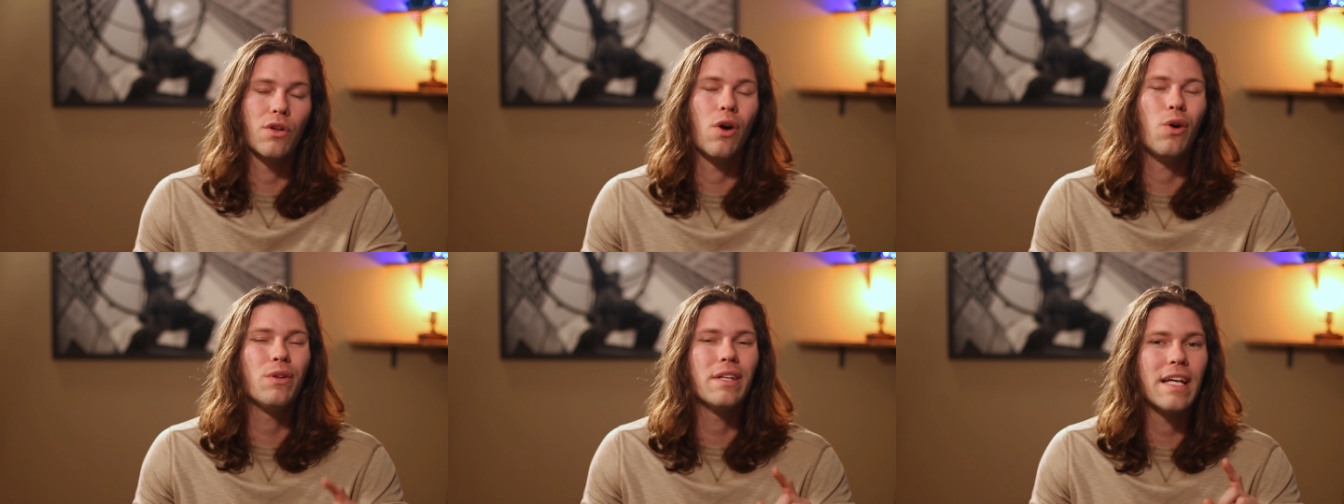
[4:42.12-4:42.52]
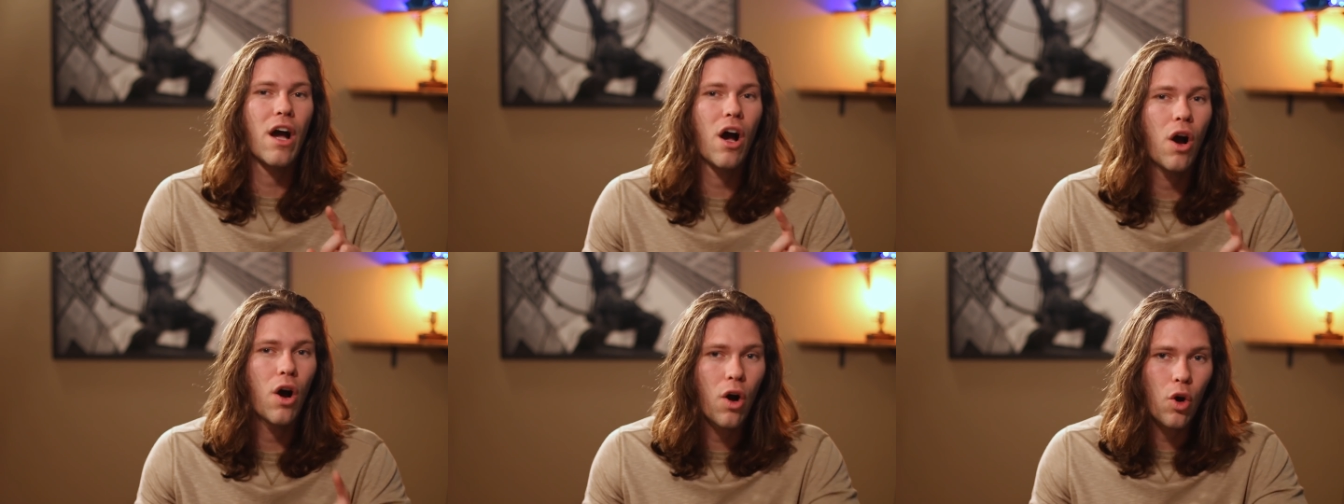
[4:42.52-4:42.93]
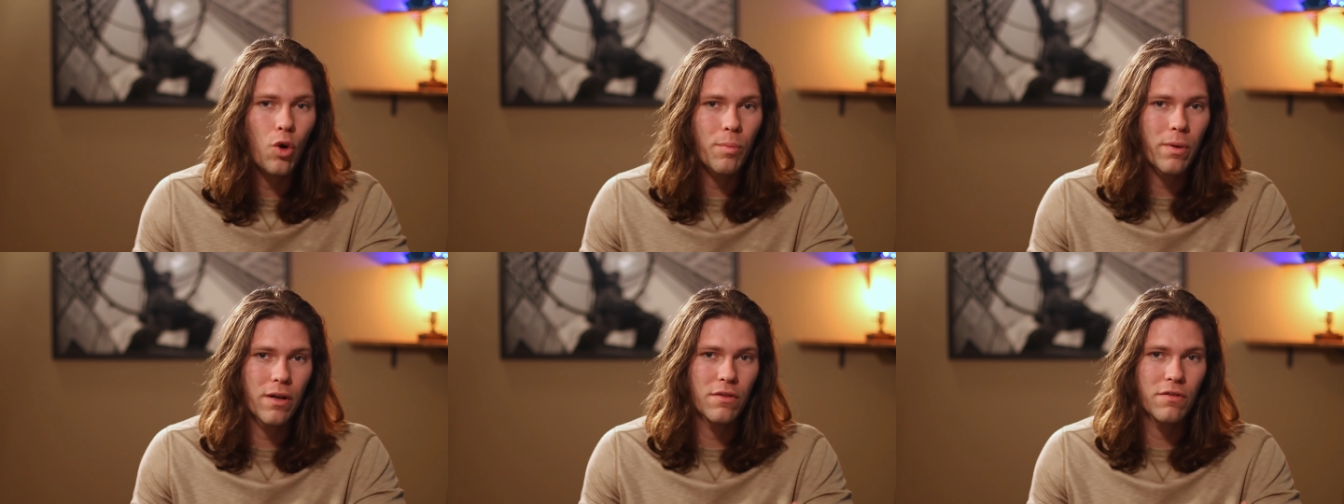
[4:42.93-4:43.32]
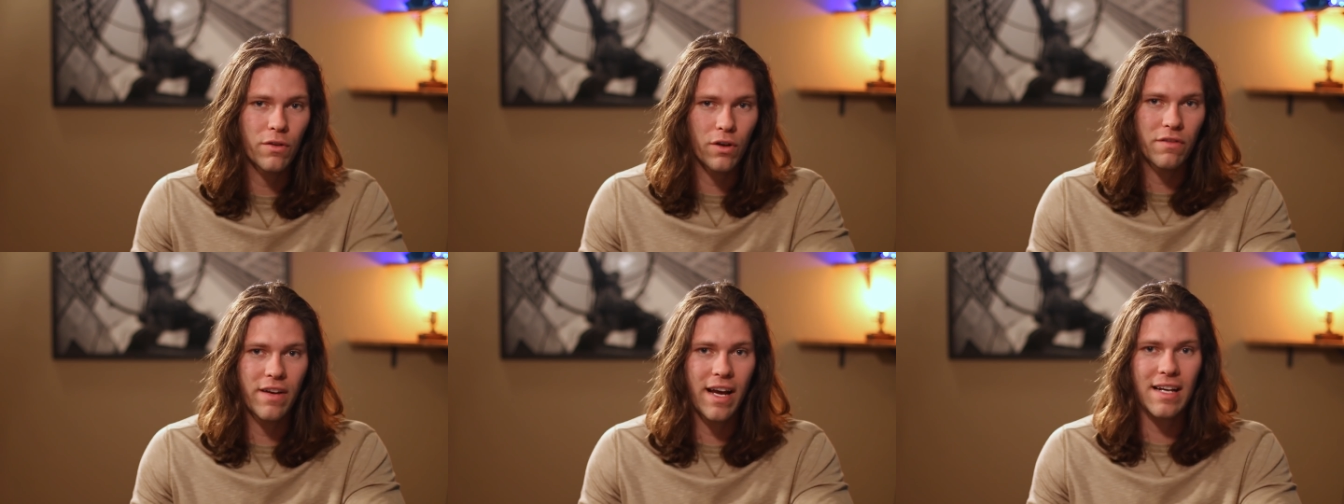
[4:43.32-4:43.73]
could only hope
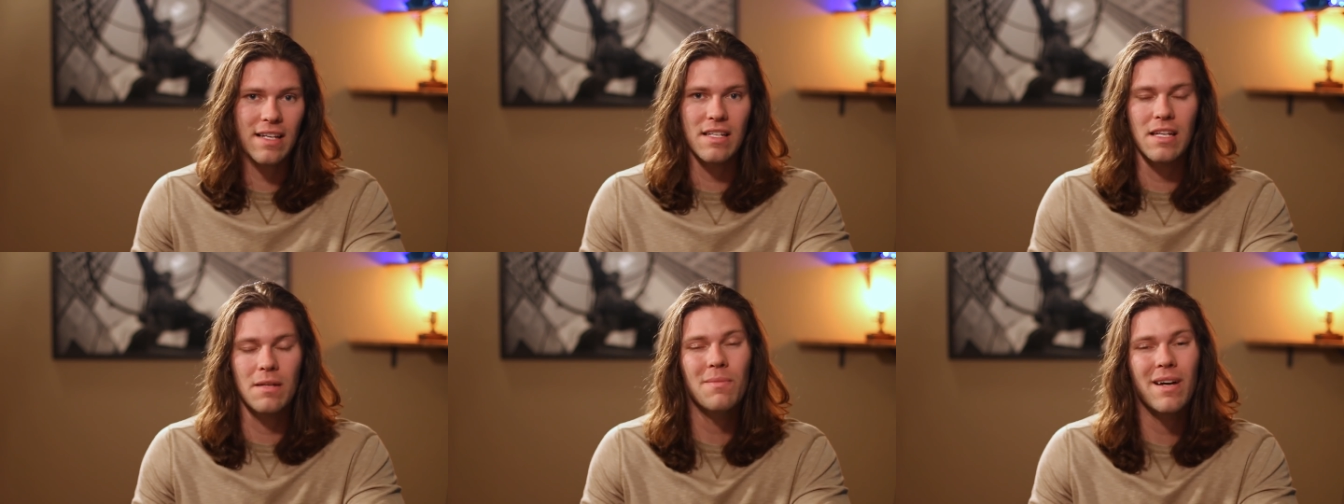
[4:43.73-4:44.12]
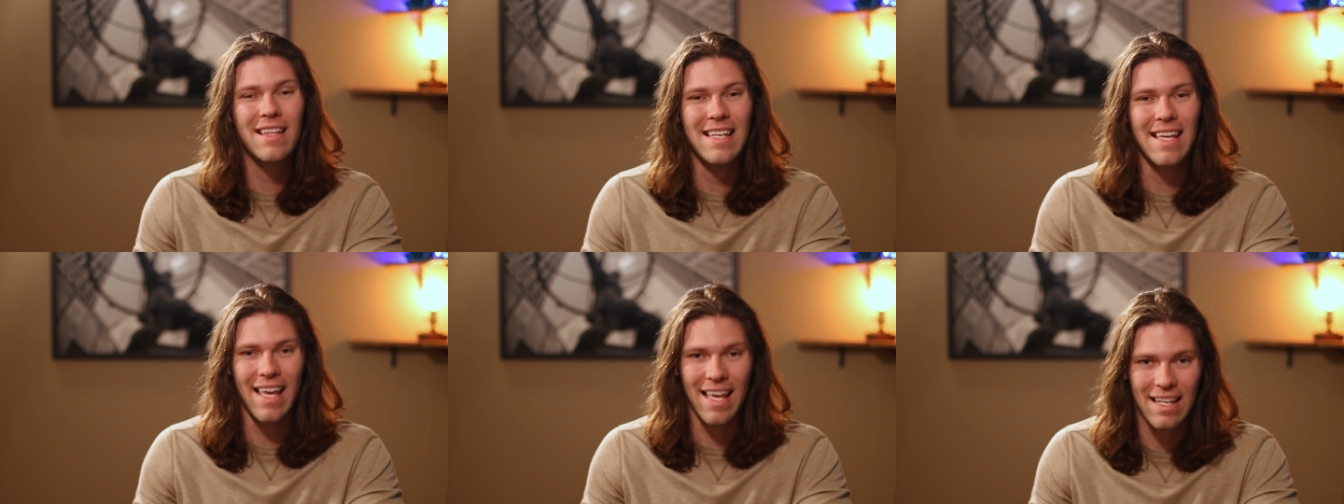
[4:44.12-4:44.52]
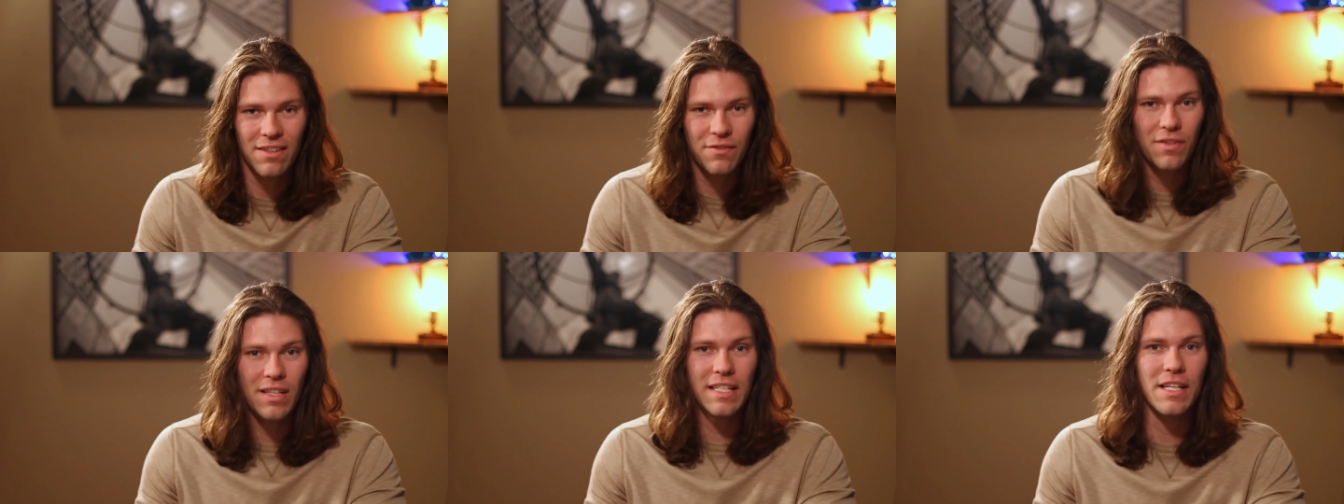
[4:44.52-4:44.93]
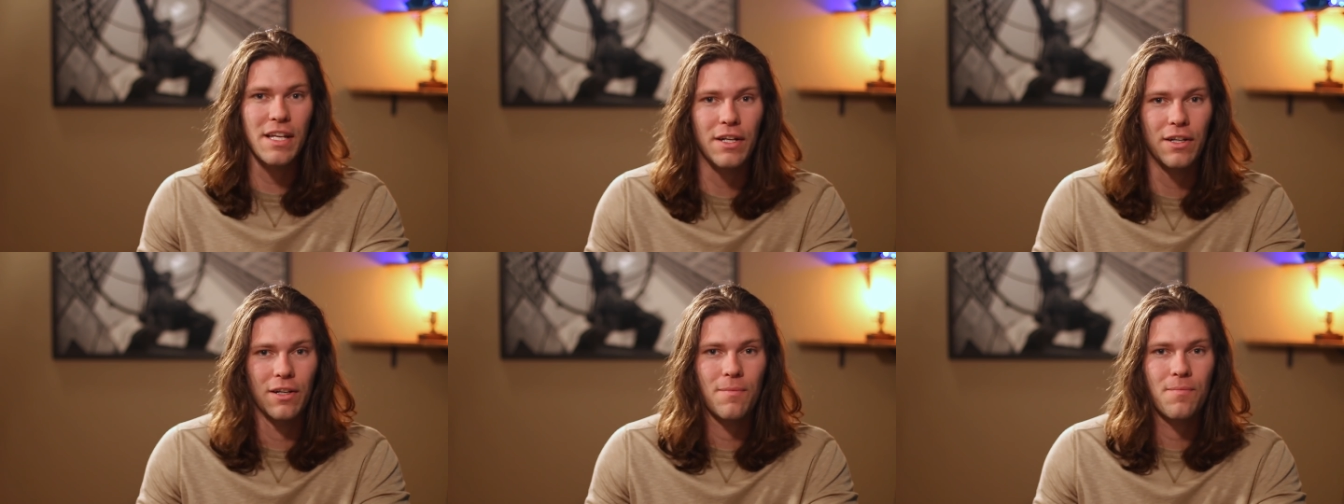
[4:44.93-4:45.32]
for a vaccine by the end of the
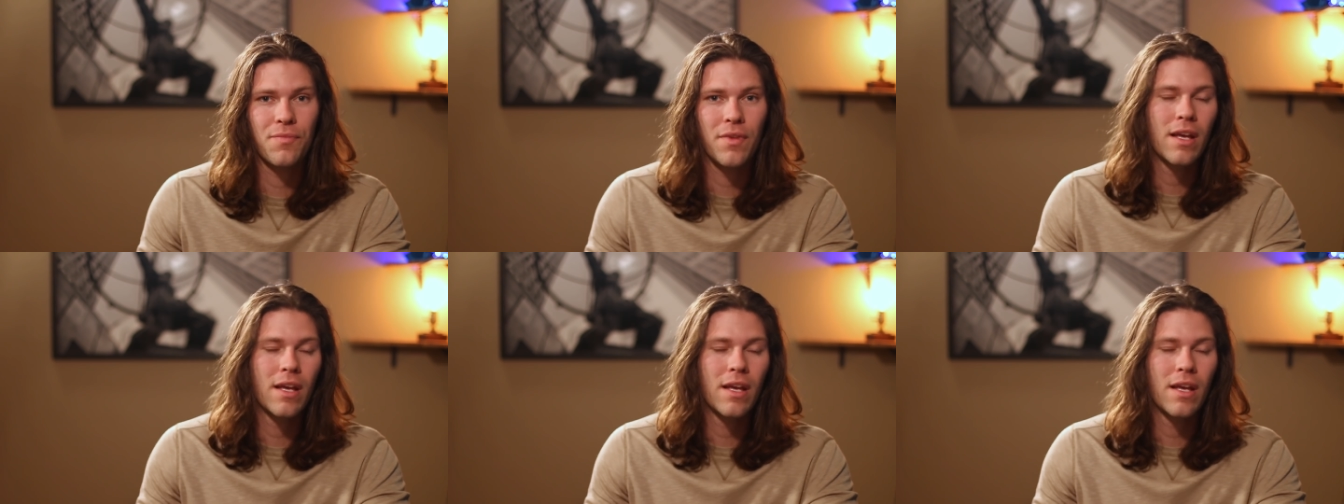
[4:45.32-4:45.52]
year.